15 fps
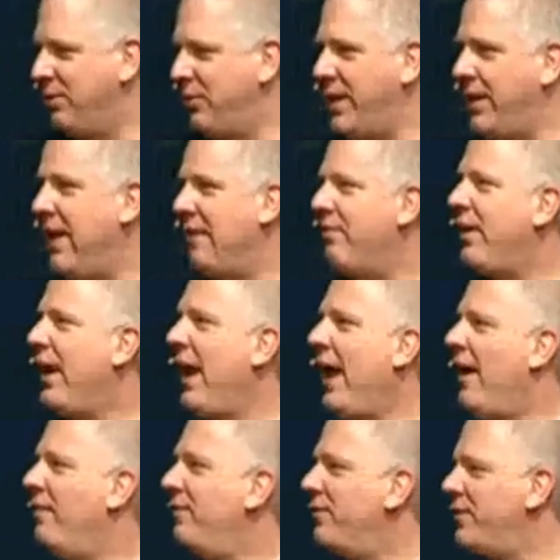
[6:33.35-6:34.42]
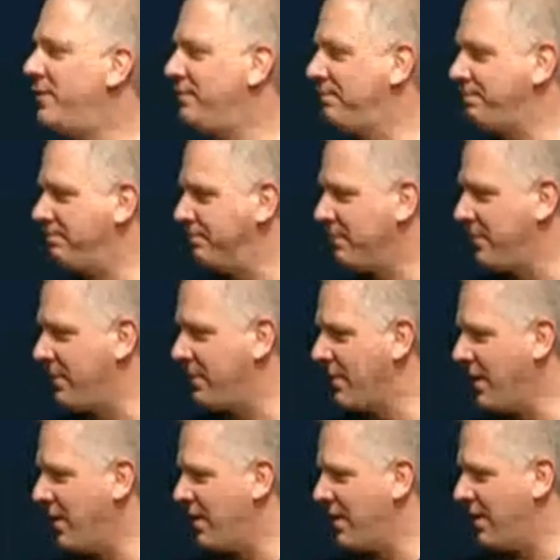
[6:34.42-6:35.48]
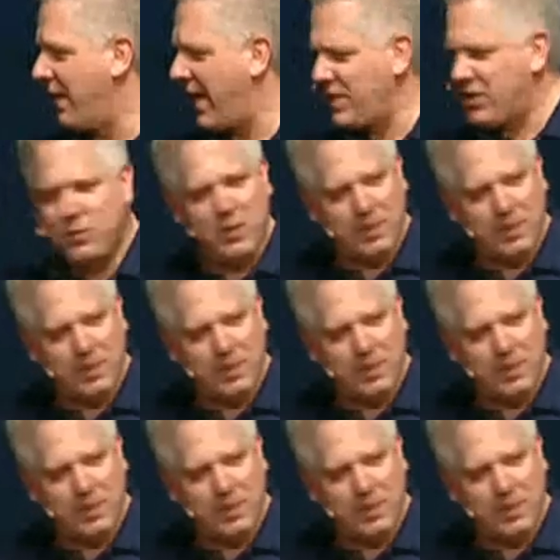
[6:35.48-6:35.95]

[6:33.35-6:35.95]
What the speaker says: We never have. That's